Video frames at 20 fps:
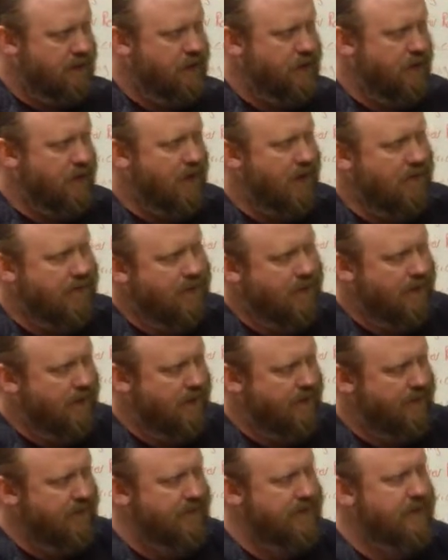took off
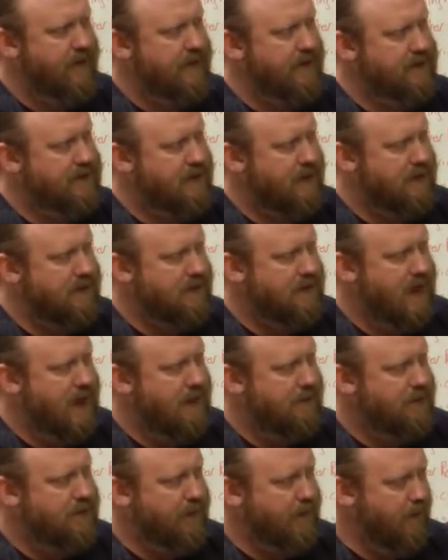all of the fittings on
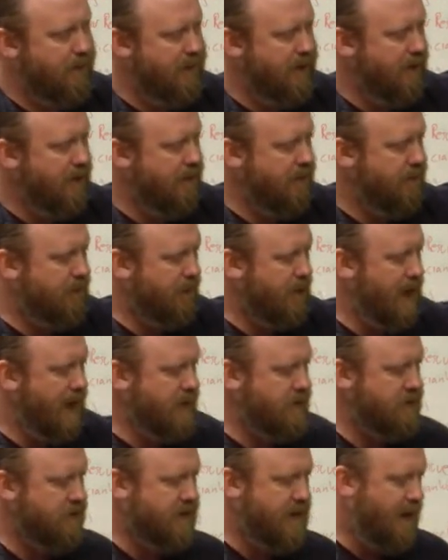top to prepare it for a
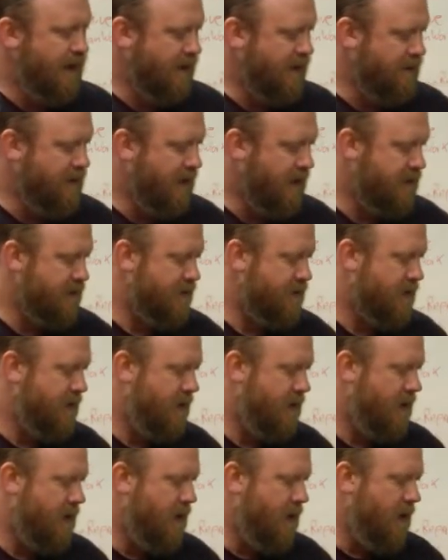hydrostatic
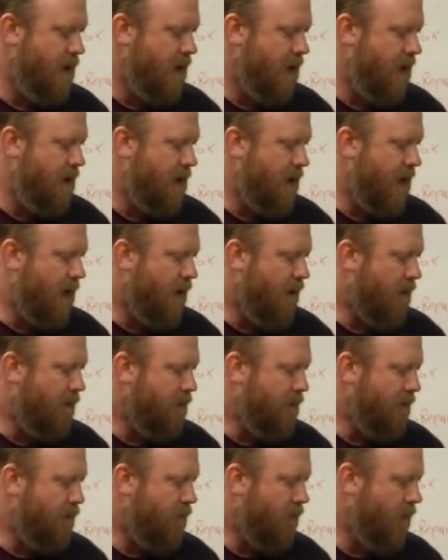test.
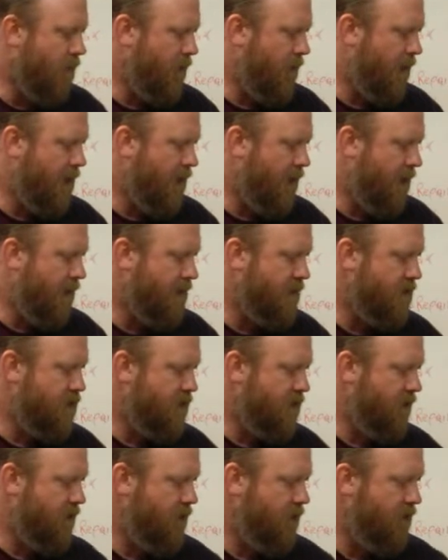Now, before we get
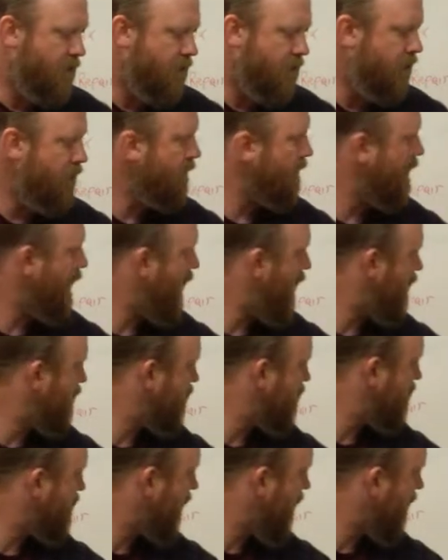into the
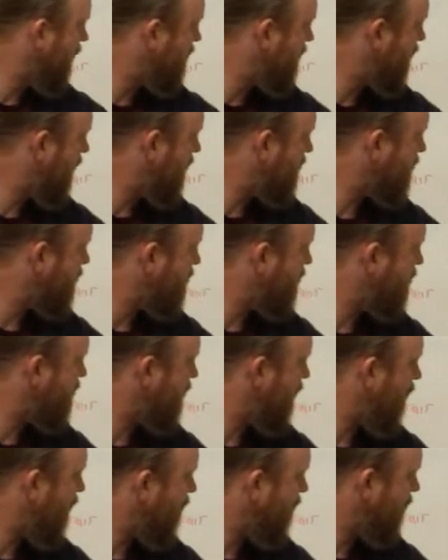hydrostatic test
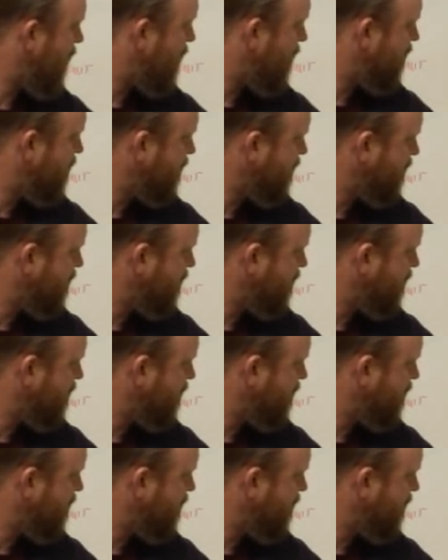itself,